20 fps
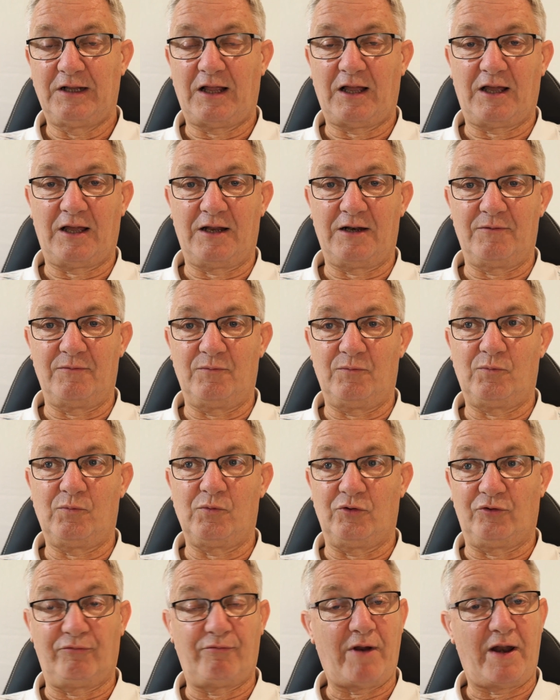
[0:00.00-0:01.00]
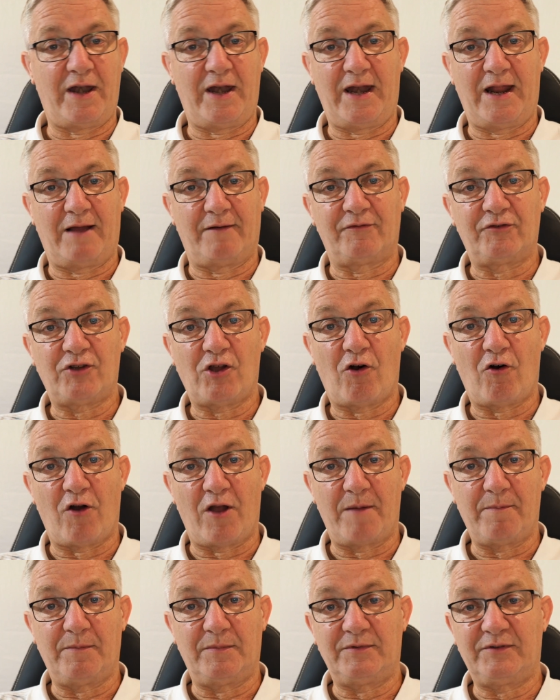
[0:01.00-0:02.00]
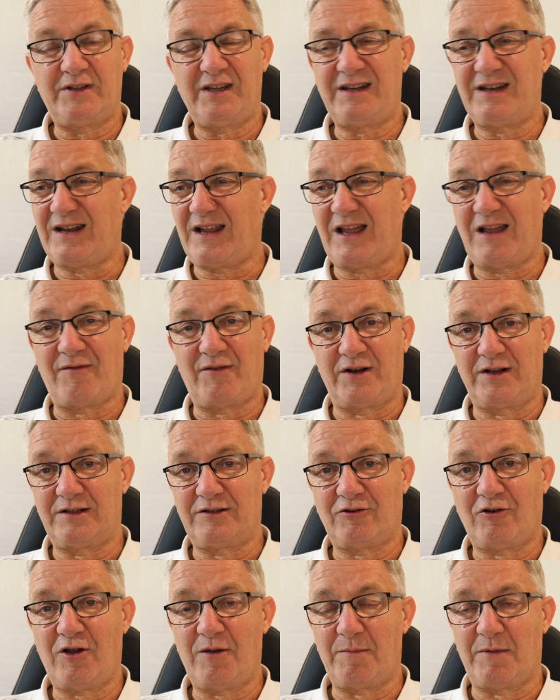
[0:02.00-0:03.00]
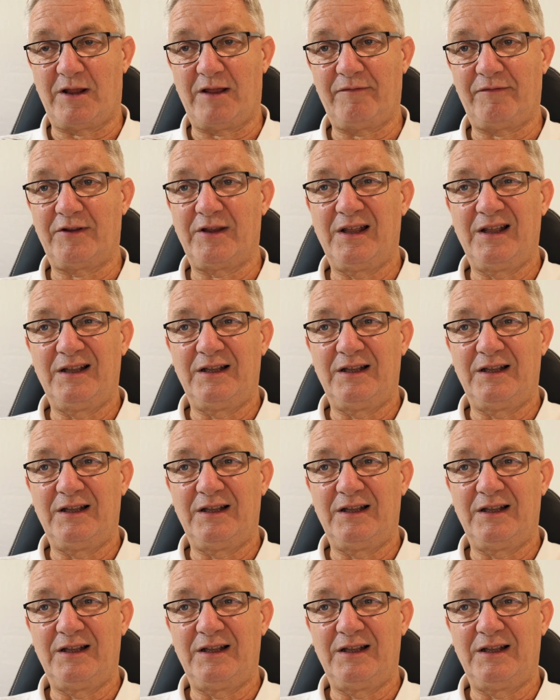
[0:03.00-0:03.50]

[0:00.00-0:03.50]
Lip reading: and was running out of time. Didn't have any time left.